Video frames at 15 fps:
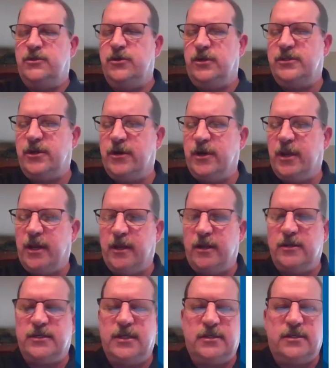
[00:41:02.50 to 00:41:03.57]
Short circuiting
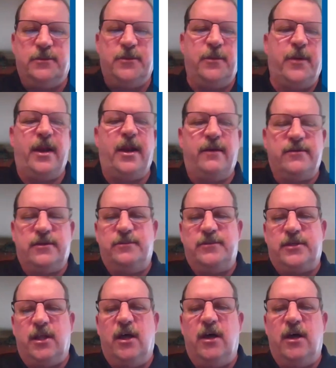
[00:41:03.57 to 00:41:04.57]
in the system, you might have some